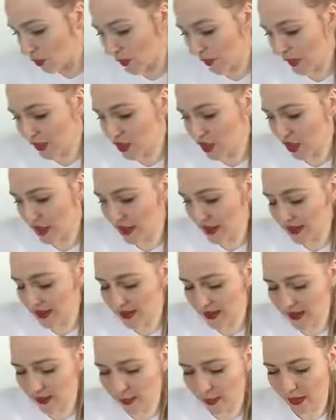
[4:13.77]
to
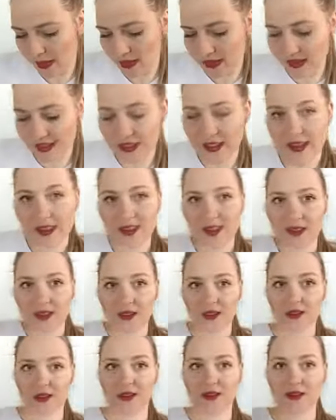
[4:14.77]
purchase the medicine.
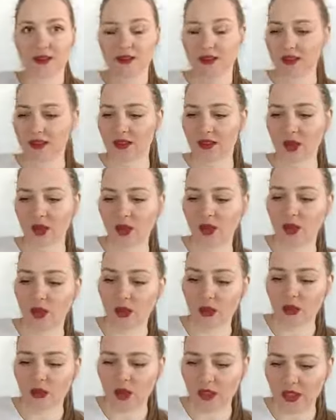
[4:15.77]
No,
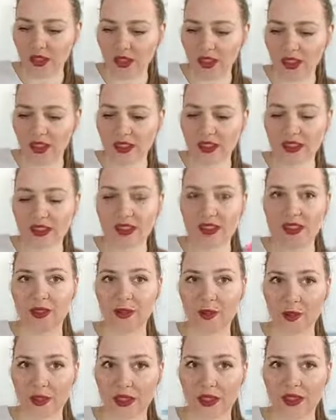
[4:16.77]
don't forget
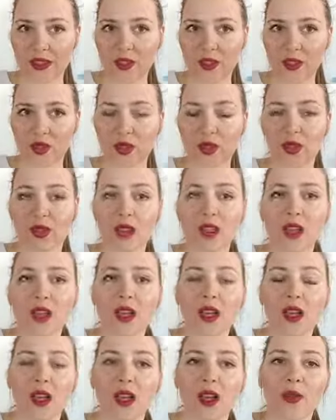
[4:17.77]
this prednisone,
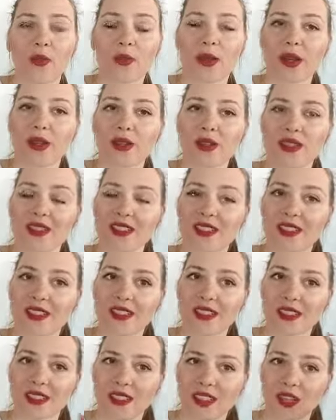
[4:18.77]
because
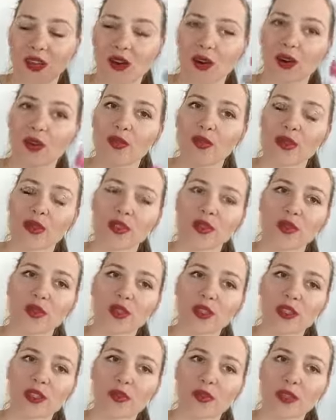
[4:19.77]
their office
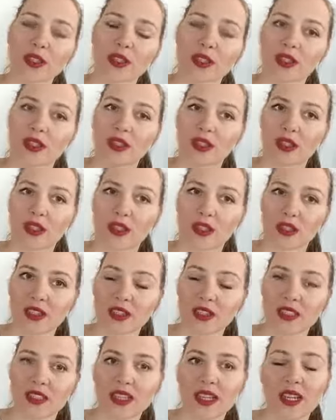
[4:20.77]
for some reason
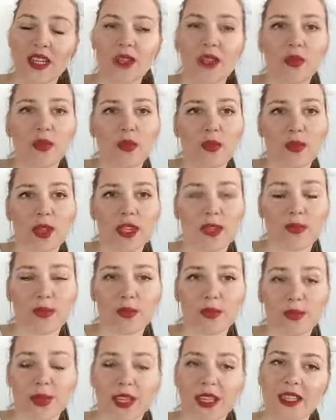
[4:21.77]
decides to make
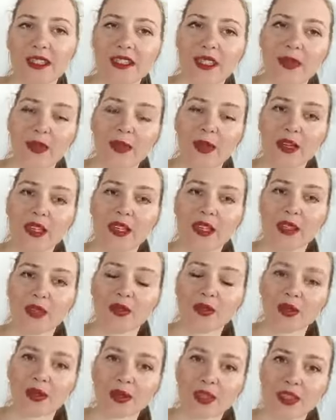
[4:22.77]
me pay
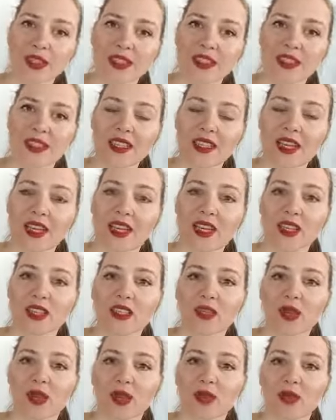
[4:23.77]
separately for this.
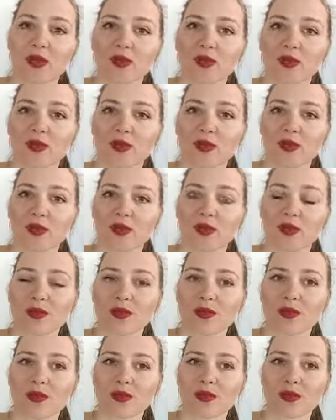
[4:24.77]
So
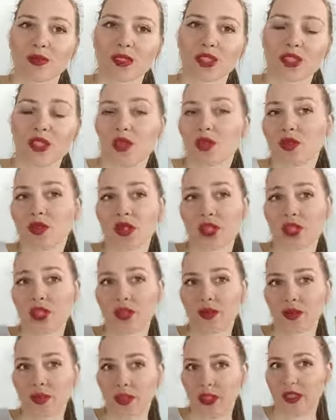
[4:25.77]
she
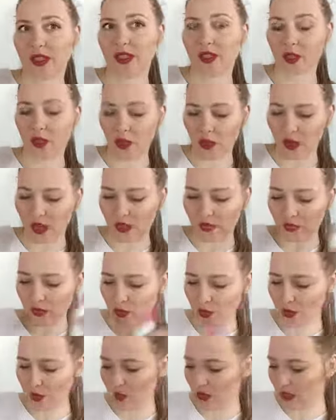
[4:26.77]
repeat that you have
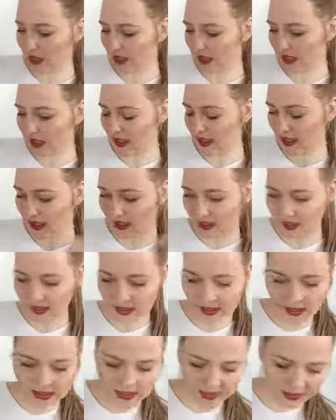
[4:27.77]
to do this, and the
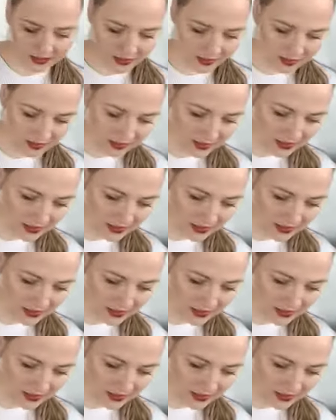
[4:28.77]
second thing